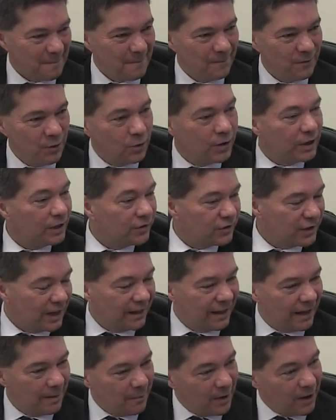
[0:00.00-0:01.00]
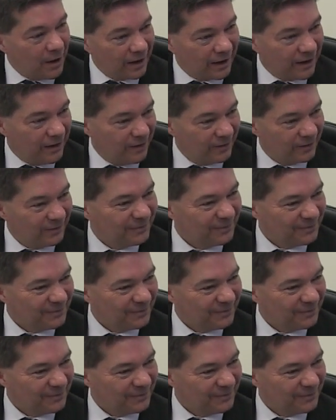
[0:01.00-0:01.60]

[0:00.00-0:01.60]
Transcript: Well, you can say that, but I can't.